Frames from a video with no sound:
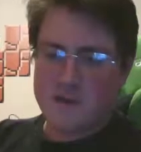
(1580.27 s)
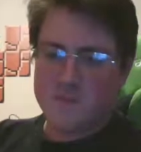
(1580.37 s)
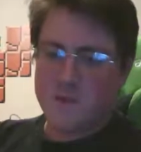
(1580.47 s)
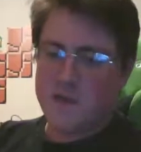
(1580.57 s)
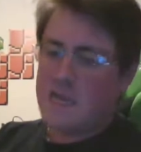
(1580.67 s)

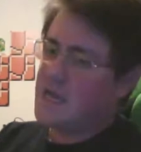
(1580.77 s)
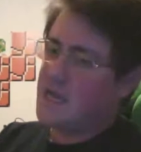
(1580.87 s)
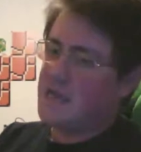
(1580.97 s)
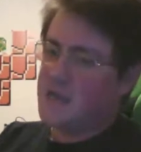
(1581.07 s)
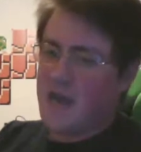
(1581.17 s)
One, and I
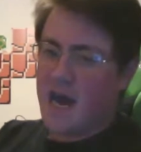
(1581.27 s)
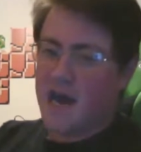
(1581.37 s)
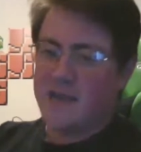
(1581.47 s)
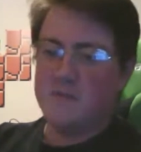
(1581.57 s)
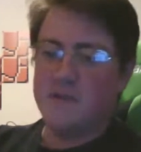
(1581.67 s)
did not
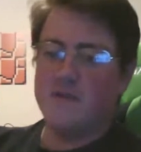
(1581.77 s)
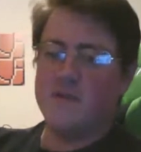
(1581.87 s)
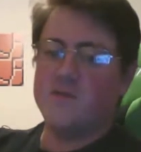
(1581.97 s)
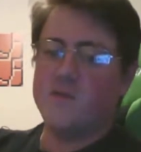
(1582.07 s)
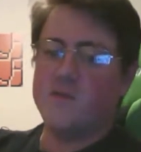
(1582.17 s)
pay for the
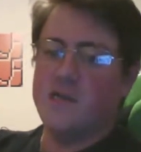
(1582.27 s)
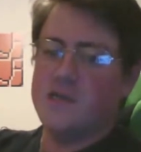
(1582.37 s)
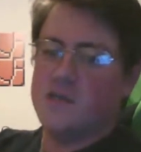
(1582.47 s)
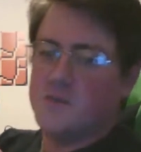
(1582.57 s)
Switch.